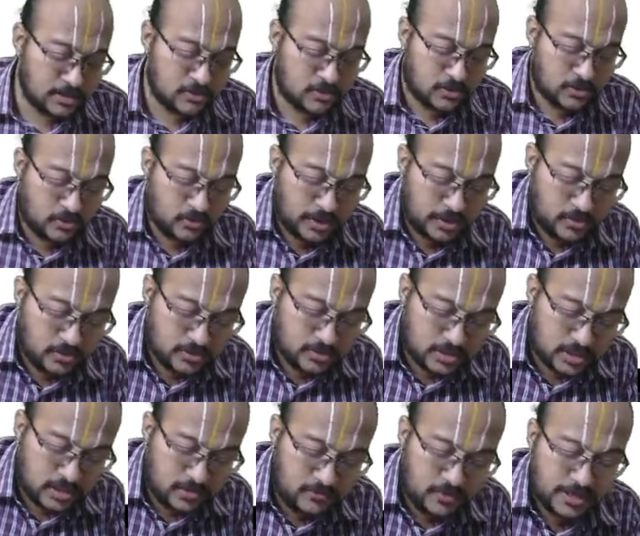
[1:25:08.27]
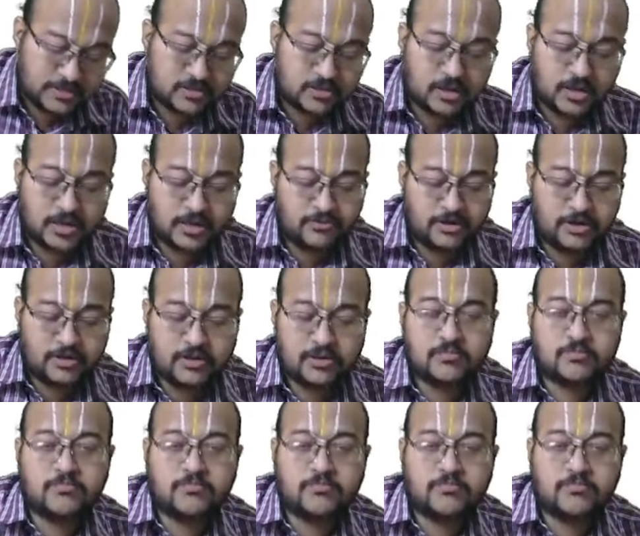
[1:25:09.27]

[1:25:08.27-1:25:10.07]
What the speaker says: you are going to receive extra dividend